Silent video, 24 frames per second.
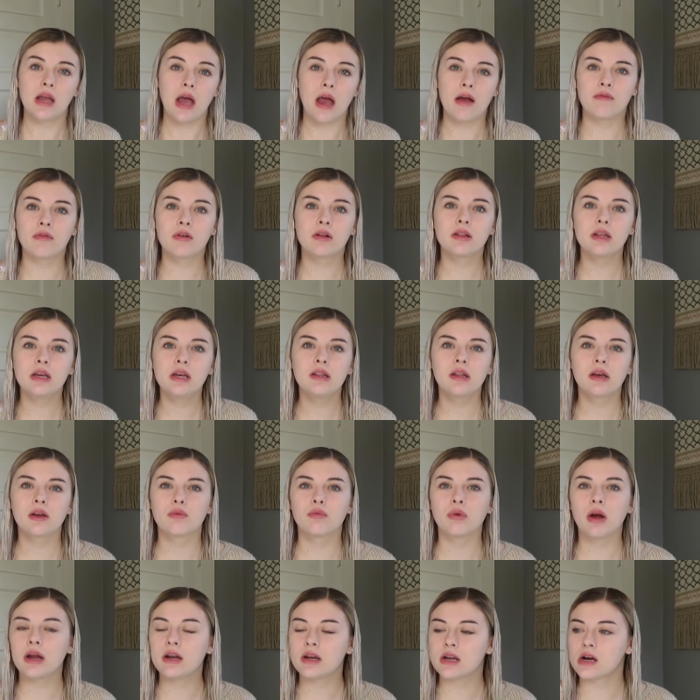Everly, like,
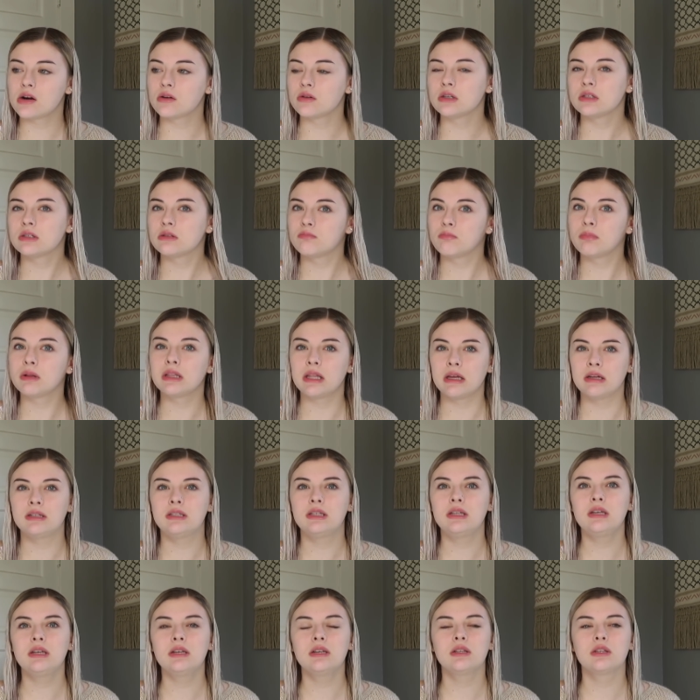right now is
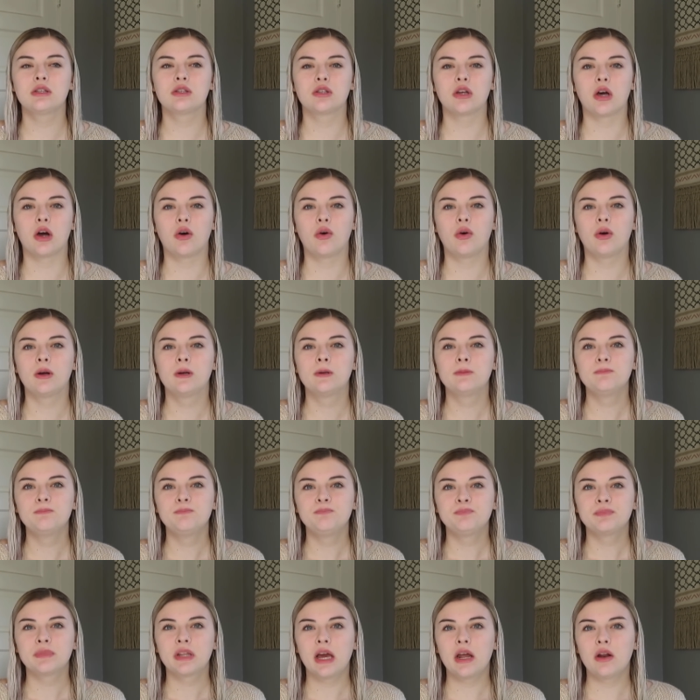plenty, so
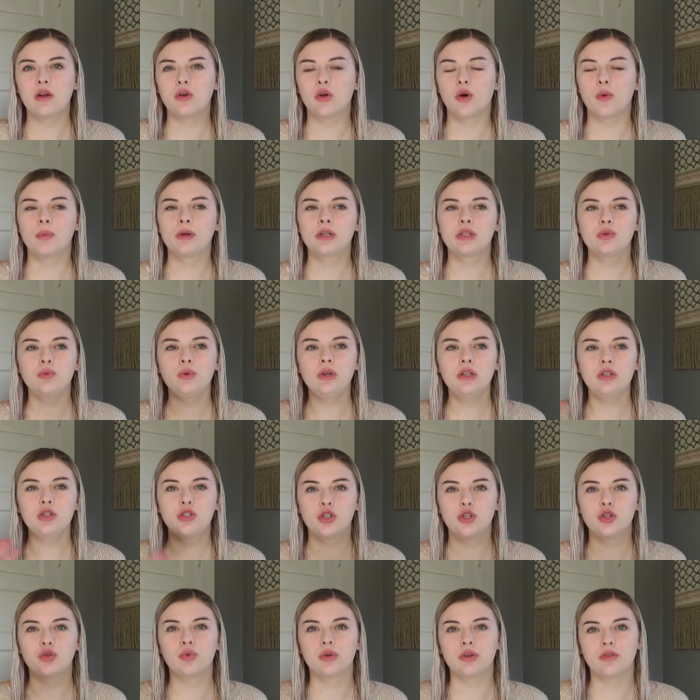I don't know, between
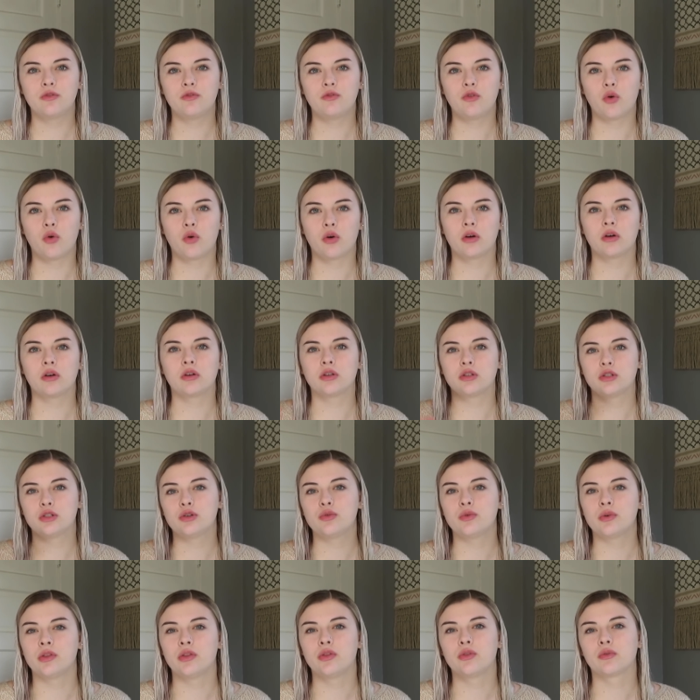two and four or
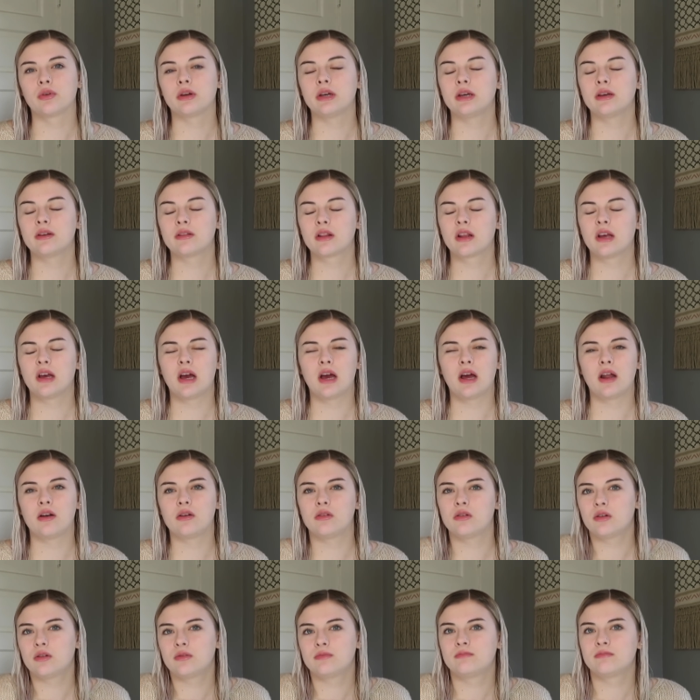two and three, I don't
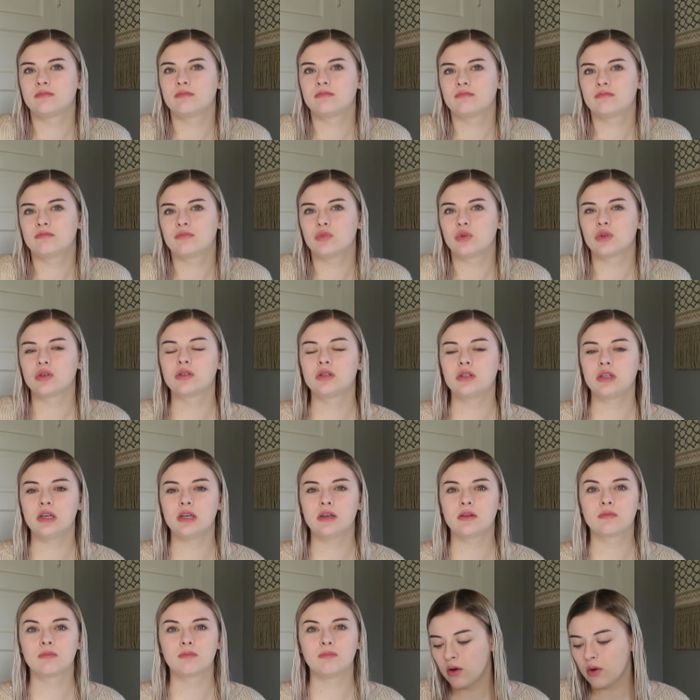know, we'll
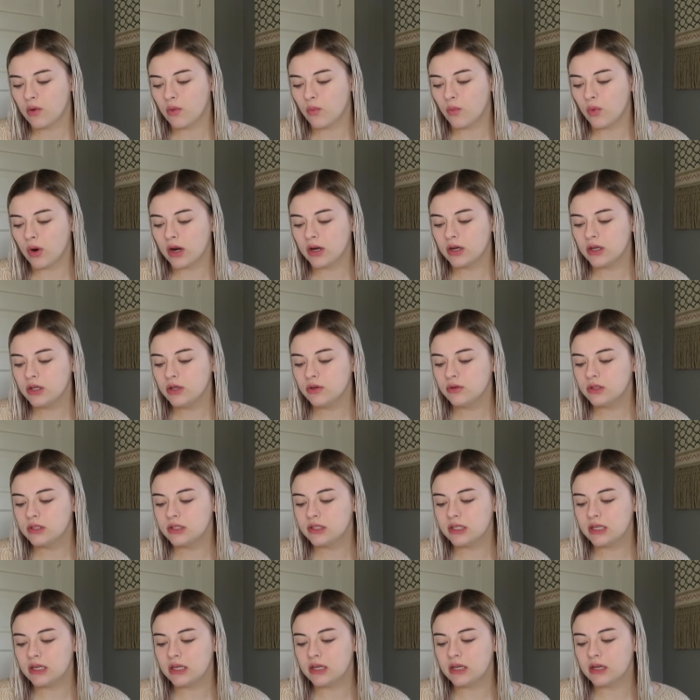see. Where do you
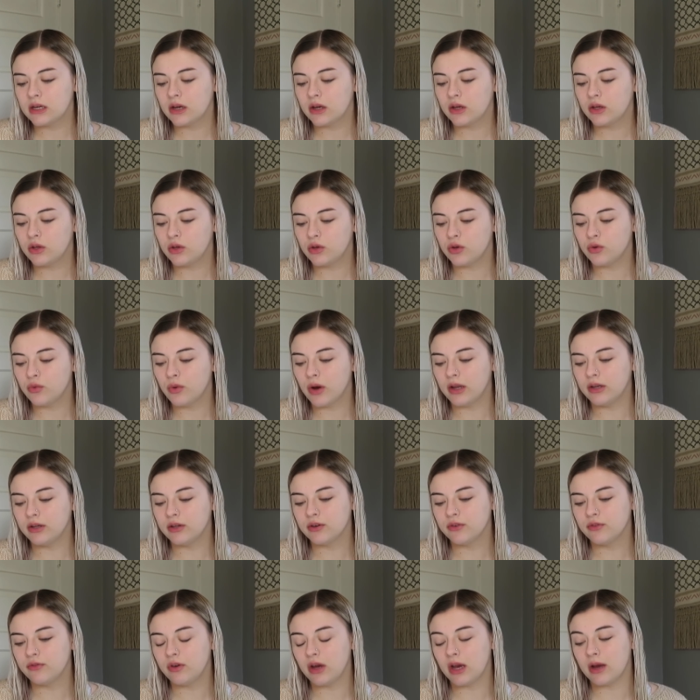see you and
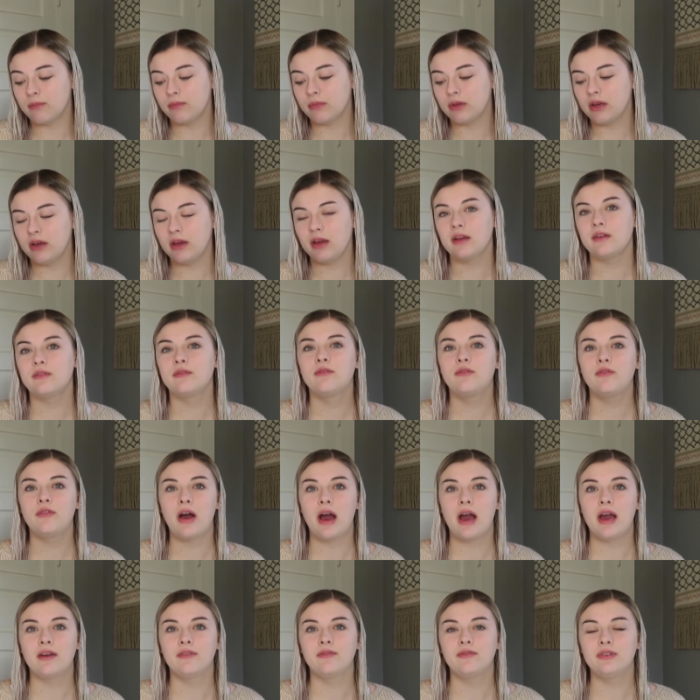your family in
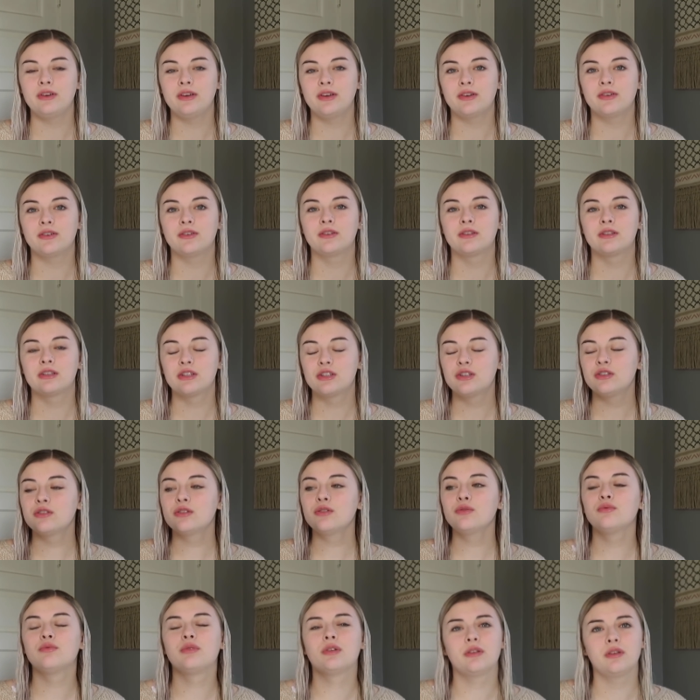five years? This is
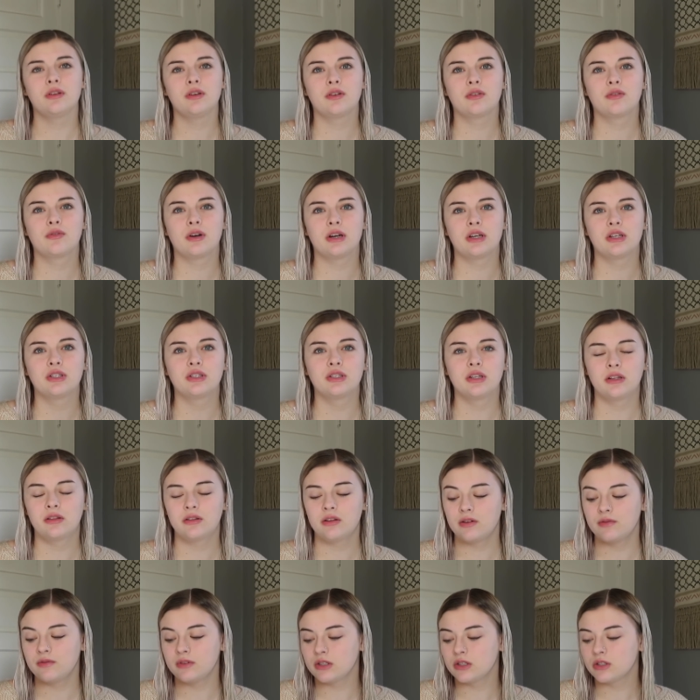a really good question. I
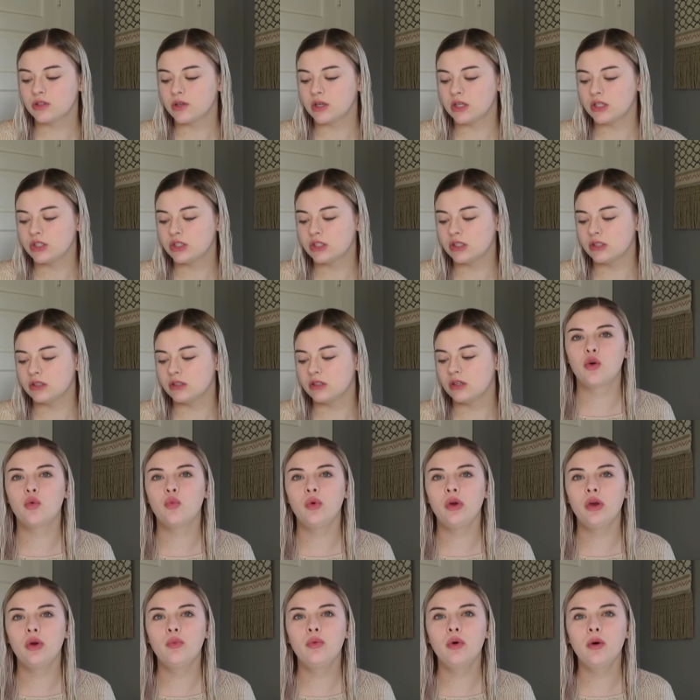love this question. So
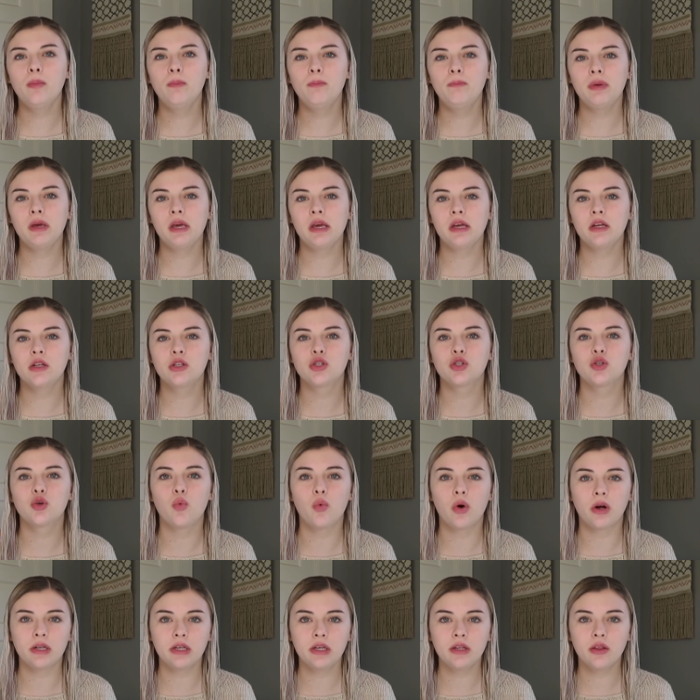we will be
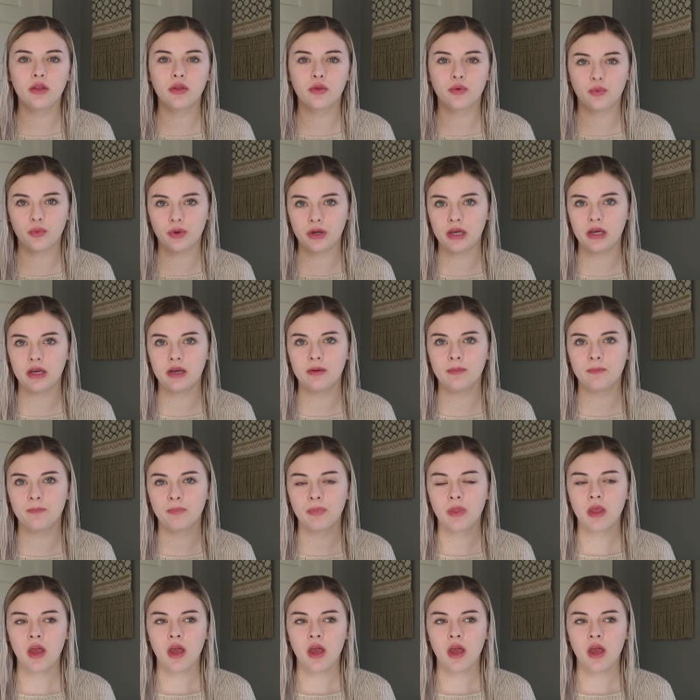twenty-three.